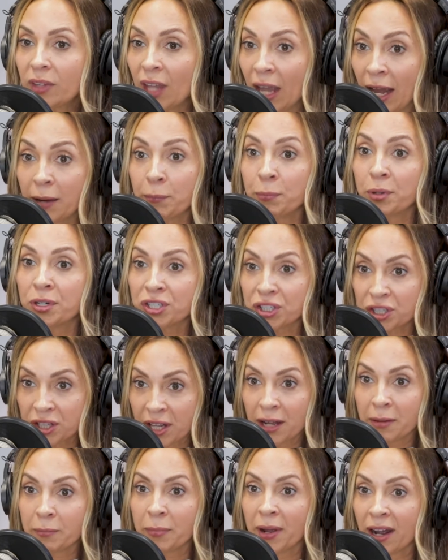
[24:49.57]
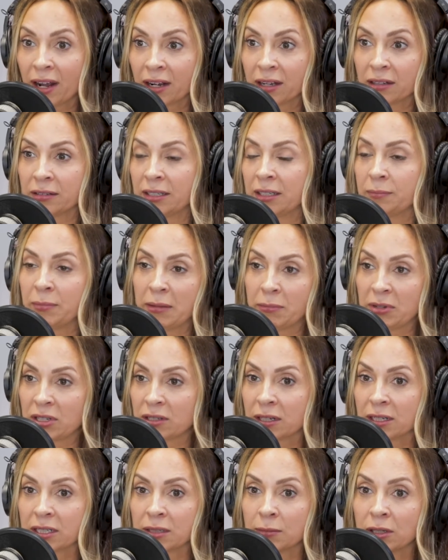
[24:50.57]
I pushed that back like maybe
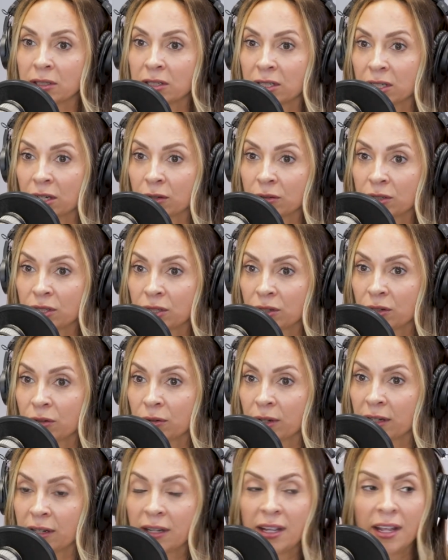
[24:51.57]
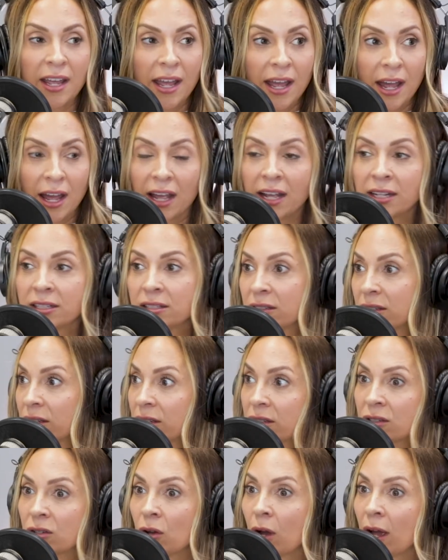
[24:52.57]
6 months ago too. And it's
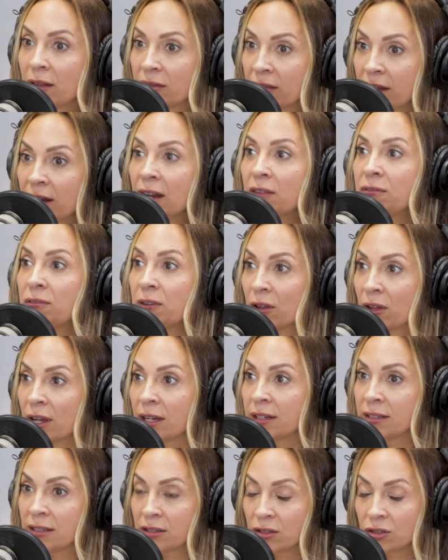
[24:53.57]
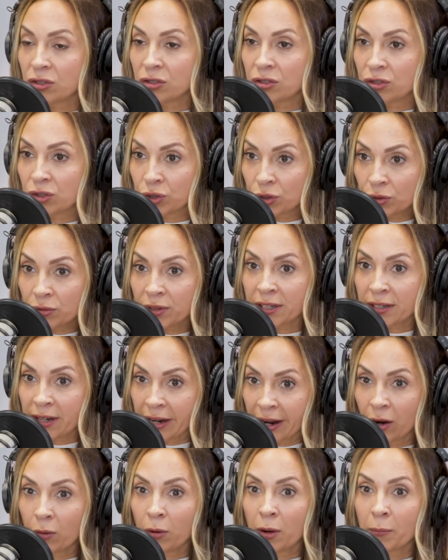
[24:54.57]
so then I feel like truly
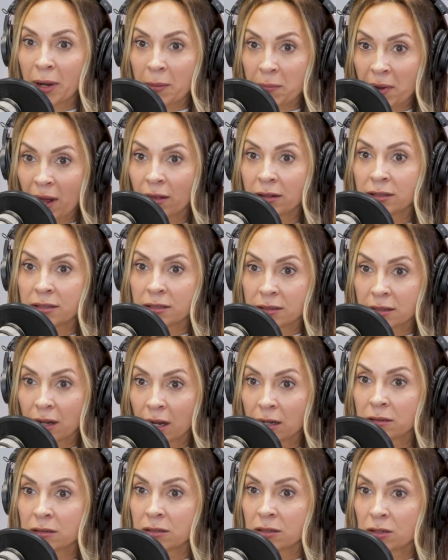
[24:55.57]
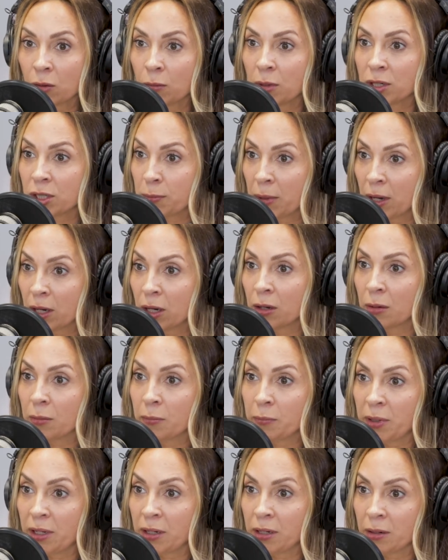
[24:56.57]
now my balance has gotten so much better
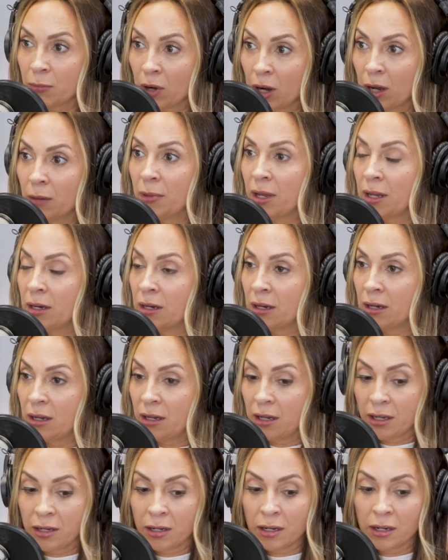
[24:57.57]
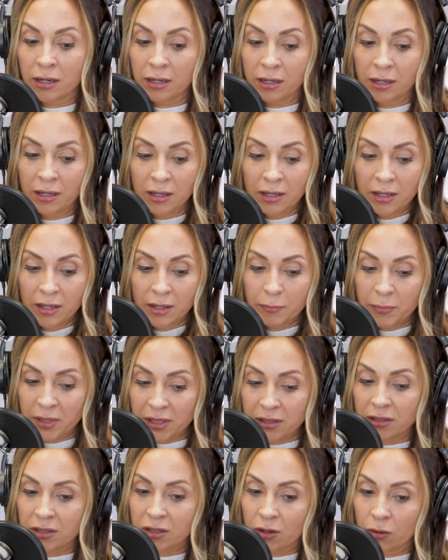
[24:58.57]
being a mom and a
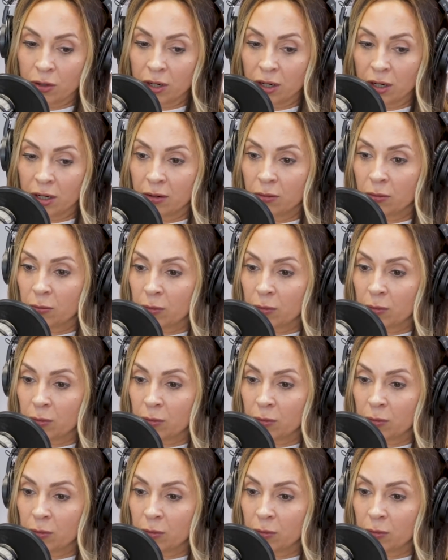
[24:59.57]
business owner